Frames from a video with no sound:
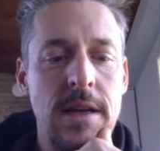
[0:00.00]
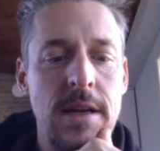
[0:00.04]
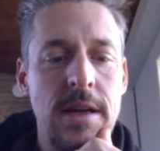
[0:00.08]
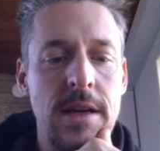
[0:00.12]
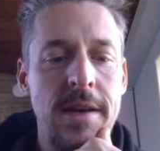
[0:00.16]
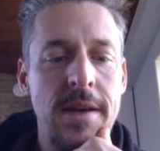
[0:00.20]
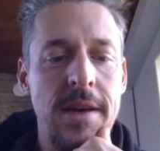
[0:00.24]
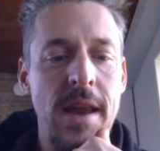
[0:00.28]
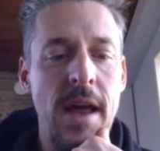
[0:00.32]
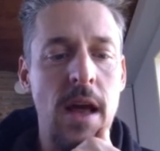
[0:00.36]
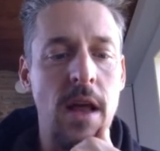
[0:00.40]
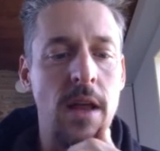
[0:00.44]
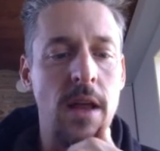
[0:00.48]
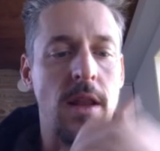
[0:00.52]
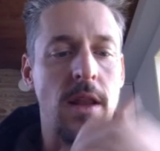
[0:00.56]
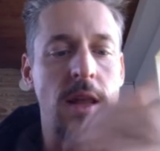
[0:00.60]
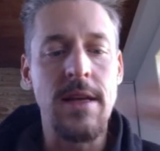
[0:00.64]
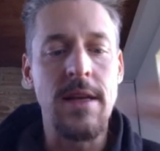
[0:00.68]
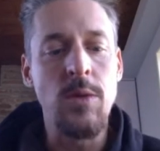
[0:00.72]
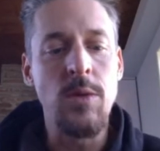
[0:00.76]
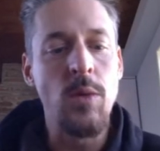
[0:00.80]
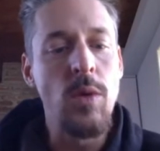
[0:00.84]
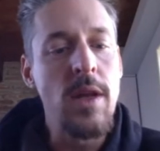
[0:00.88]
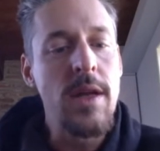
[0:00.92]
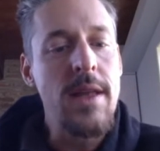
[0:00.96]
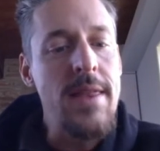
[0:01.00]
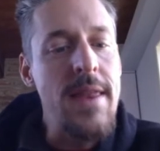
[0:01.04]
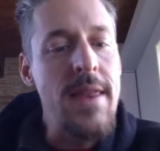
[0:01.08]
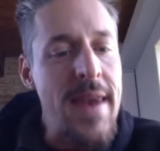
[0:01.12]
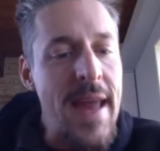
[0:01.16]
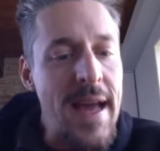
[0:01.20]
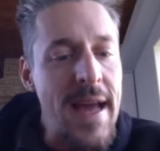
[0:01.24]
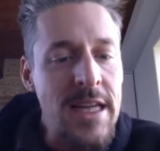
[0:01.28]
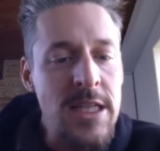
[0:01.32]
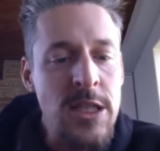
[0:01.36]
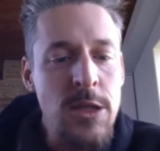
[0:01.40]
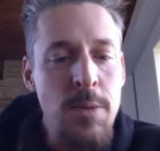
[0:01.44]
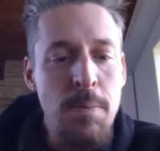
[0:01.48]
we'll look at the
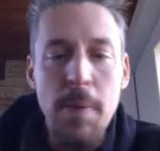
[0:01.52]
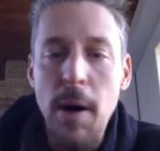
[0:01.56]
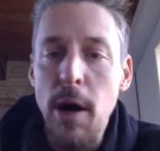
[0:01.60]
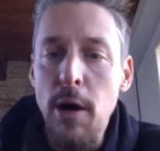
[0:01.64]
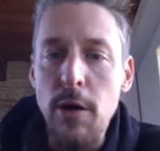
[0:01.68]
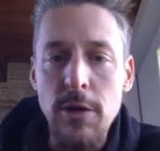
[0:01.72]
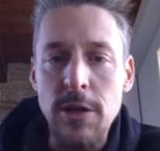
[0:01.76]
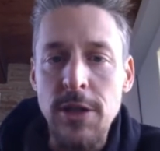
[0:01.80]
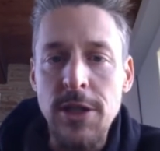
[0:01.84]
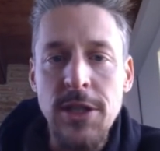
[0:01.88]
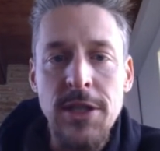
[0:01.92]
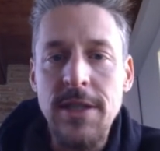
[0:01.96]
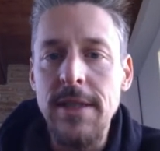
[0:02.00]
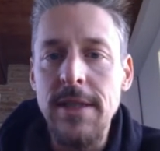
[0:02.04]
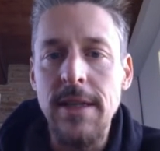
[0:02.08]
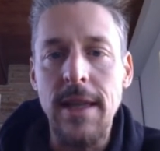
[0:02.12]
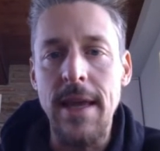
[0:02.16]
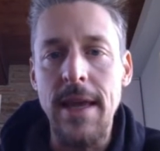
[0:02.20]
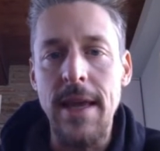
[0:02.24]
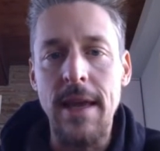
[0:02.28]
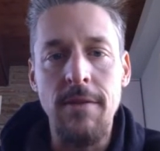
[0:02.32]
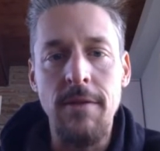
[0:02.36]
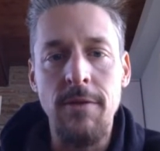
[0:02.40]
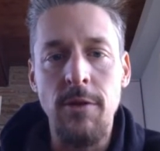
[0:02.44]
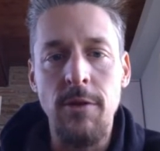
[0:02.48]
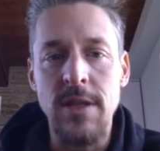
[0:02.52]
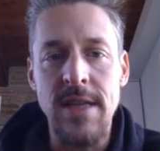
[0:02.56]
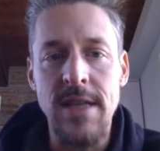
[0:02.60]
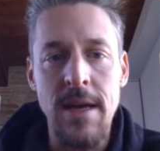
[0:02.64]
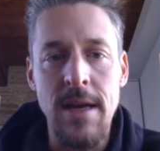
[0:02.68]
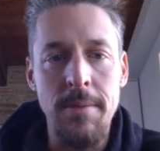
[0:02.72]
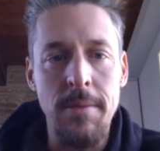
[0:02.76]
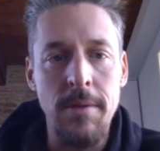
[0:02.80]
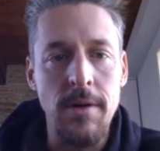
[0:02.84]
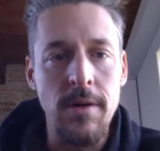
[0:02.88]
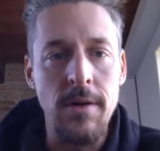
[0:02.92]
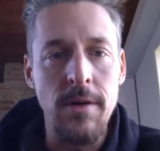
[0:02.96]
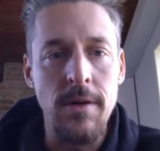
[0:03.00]
next posts link, for
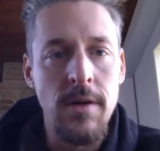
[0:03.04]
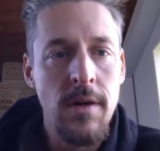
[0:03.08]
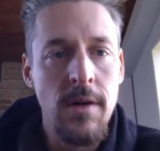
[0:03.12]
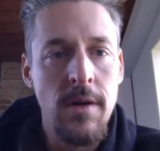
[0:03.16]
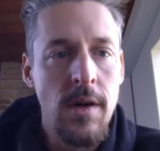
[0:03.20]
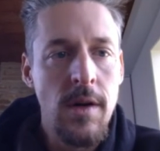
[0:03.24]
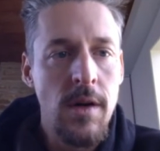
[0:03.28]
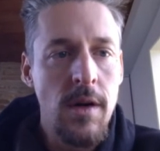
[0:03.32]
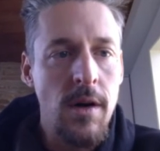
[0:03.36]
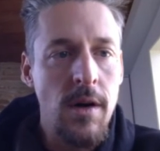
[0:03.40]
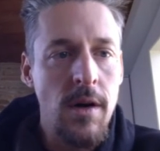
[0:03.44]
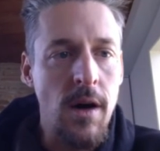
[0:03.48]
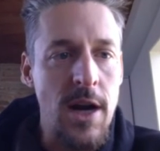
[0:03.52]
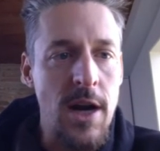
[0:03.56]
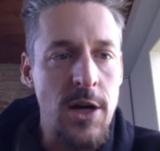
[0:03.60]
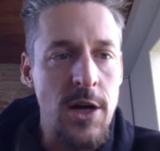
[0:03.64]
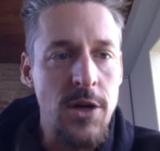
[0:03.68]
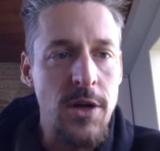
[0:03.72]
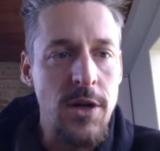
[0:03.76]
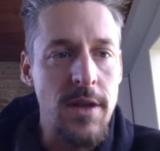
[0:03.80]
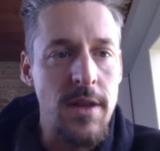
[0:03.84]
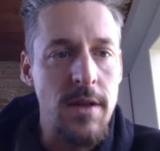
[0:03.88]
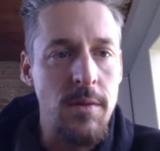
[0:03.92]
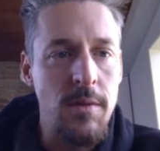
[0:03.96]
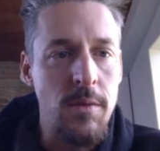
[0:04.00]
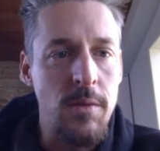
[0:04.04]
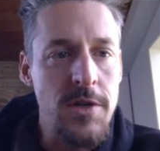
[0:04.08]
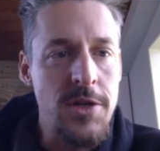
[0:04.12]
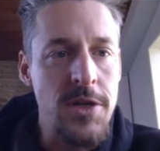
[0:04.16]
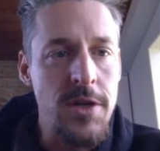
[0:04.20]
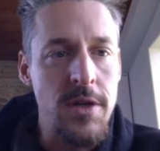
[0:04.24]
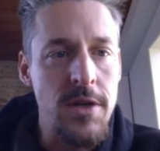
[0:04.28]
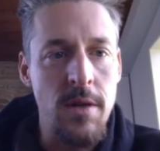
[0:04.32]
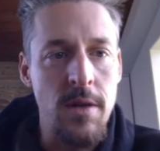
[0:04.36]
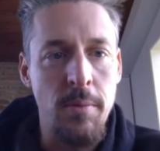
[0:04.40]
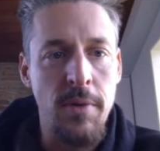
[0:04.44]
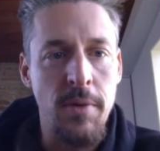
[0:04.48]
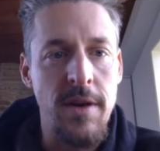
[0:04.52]
example, or actually we should
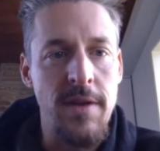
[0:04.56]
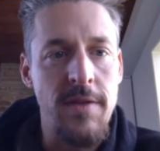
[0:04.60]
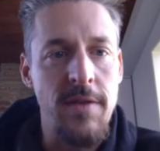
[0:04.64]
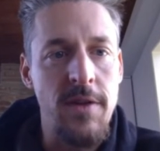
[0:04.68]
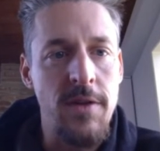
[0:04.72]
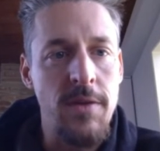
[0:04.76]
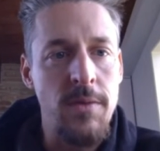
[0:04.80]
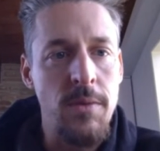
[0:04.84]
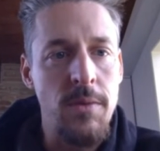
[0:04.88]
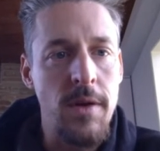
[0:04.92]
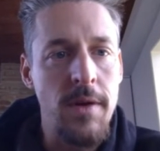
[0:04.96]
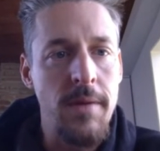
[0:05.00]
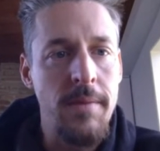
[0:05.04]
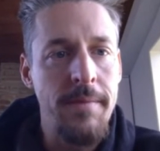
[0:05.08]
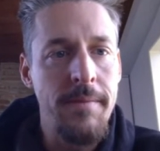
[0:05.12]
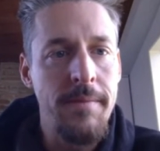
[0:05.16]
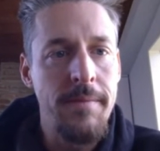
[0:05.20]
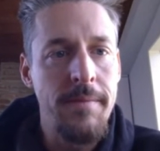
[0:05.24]
do the previous one.